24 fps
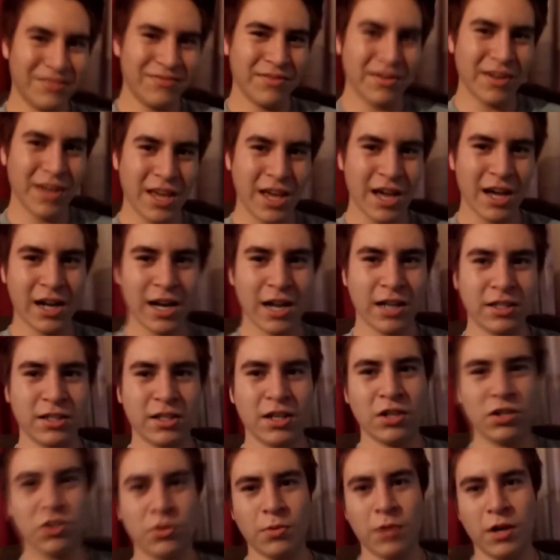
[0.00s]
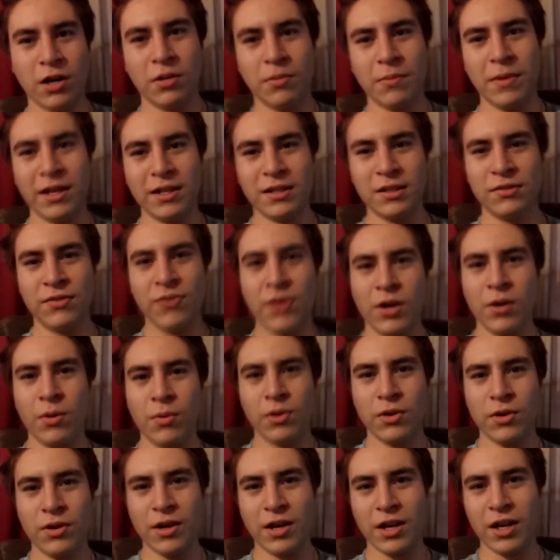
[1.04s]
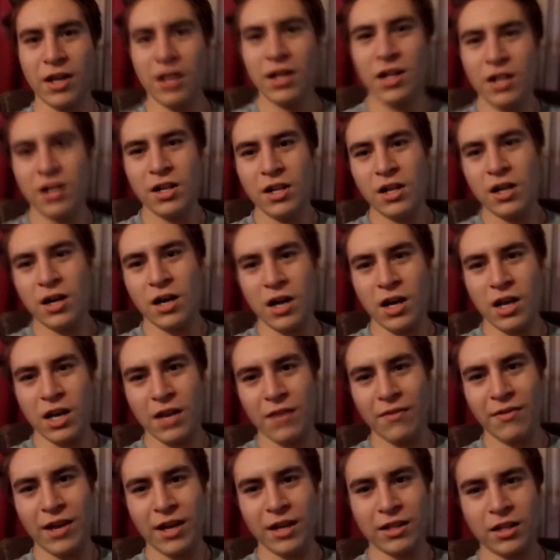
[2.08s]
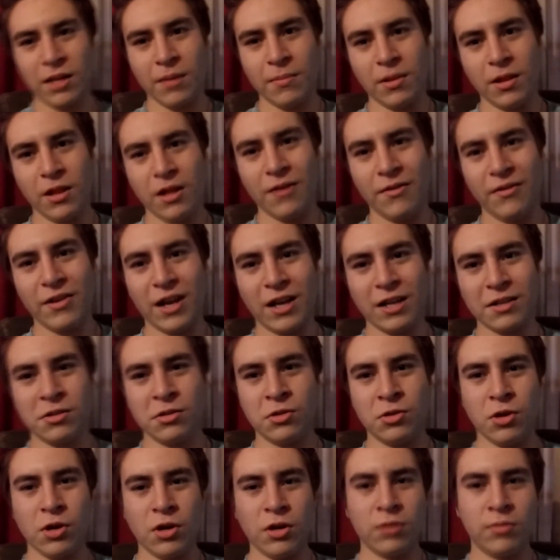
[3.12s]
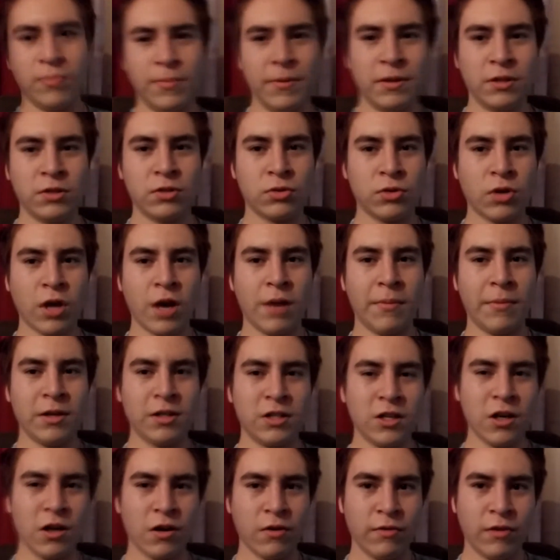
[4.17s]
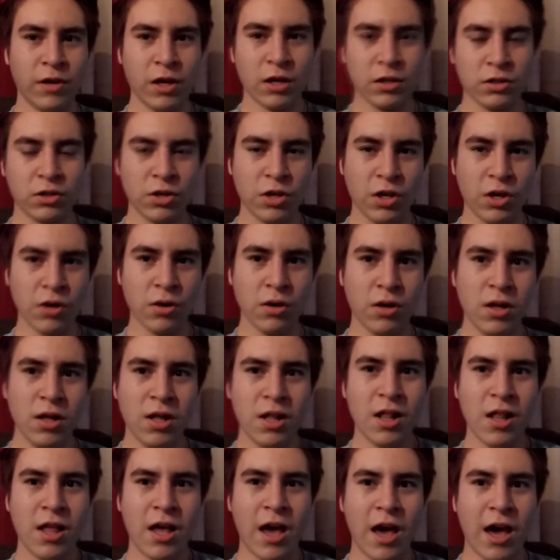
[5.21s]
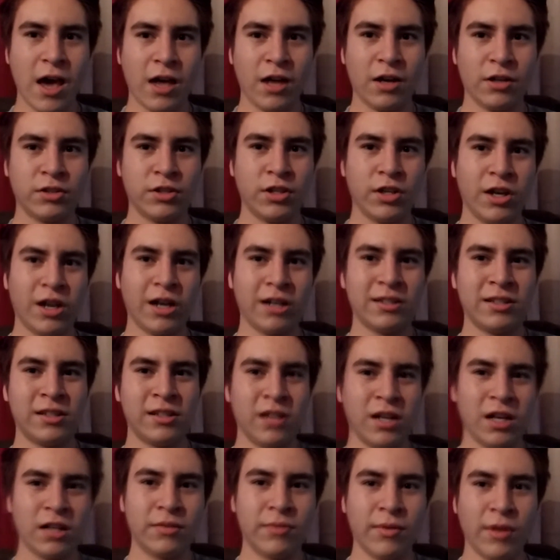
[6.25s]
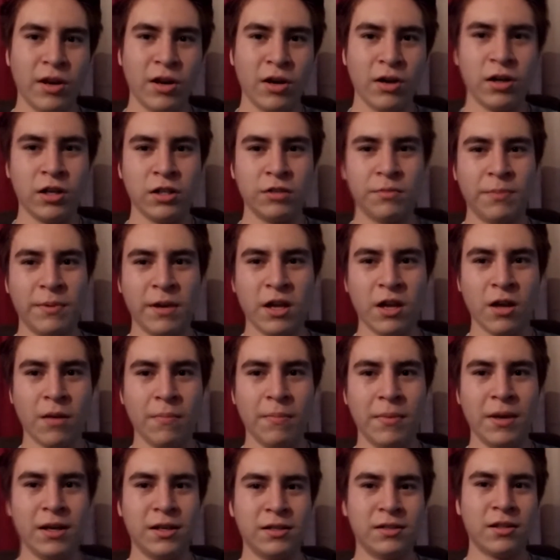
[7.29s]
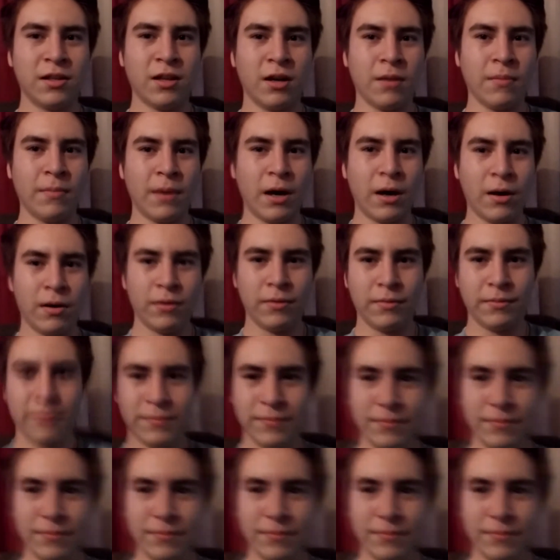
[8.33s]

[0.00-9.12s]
But yeah guys, I just wanted to make this video real quick. Leave a like down below if you guys enjoyed. Please subscribe to my channel if you guys are new. And I'll see you guys in the next video. It's been Young Beast, and I'm out.